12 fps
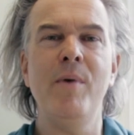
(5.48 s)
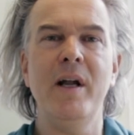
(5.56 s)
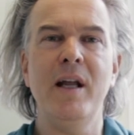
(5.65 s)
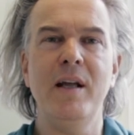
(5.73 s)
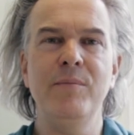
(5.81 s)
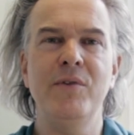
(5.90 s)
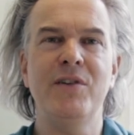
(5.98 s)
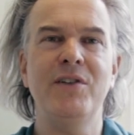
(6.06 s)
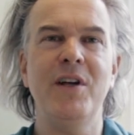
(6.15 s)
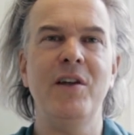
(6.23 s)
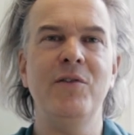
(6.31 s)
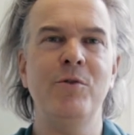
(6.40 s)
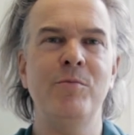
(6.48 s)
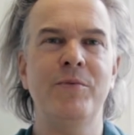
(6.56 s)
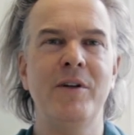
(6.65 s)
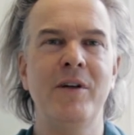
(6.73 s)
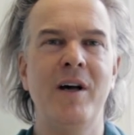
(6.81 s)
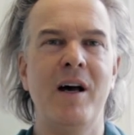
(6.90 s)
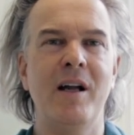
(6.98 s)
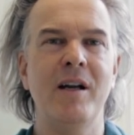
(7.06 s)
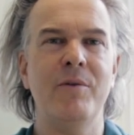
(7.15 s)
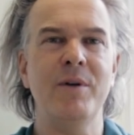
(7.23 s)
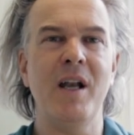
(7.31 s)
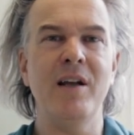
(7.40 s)
my name's Jez Alborough, and I
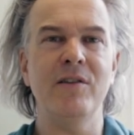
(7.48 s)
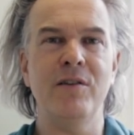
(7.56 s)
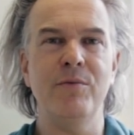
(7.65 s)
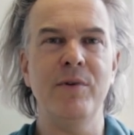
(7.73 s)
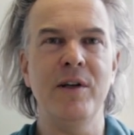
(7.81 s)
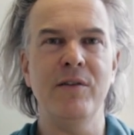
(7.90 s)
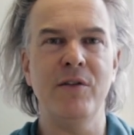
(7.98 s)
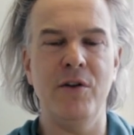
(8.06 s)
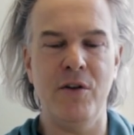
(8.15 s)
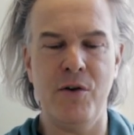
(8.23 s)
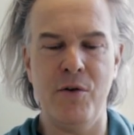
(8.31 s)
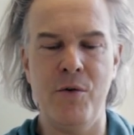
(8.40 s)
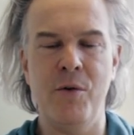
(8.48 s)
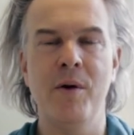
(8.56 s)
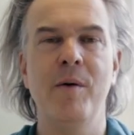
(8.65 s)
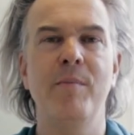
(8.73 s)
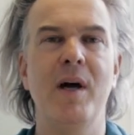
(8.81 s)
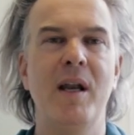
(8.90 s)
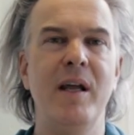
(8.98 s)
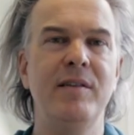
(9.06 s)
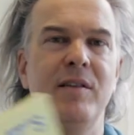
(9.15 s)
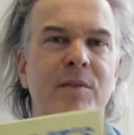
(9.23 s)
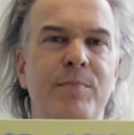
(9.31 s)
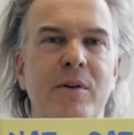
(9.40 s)
would like to read to you my
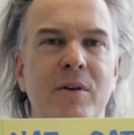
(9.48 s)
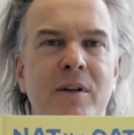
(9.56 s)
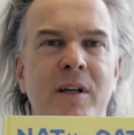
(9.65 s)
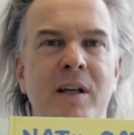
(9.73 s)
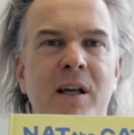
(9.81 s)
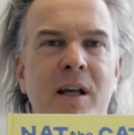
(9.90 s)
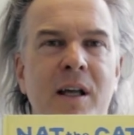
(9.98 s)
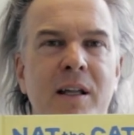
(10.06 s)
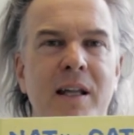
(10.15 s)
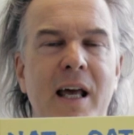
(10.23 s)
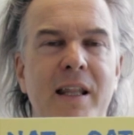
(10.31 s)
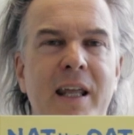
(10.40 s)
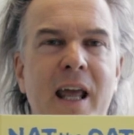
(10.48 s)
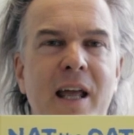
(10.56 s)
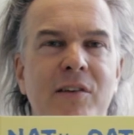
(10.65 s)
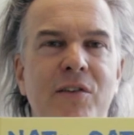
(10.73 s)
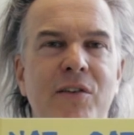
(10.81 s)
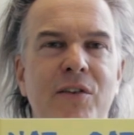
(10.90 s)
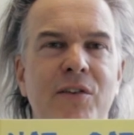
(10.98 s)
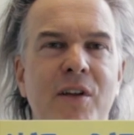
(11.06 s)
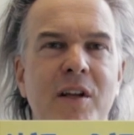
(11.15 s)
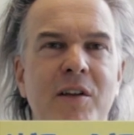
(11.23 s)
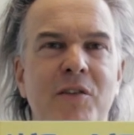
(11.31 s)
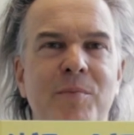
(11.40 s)
latest book, Nat the Cat's
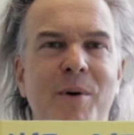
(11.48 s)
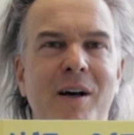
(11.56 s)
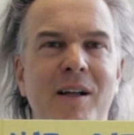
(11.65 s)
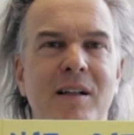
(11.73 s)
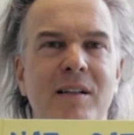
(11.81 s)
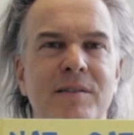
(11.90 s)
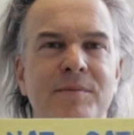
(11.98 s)
Sunny Smile.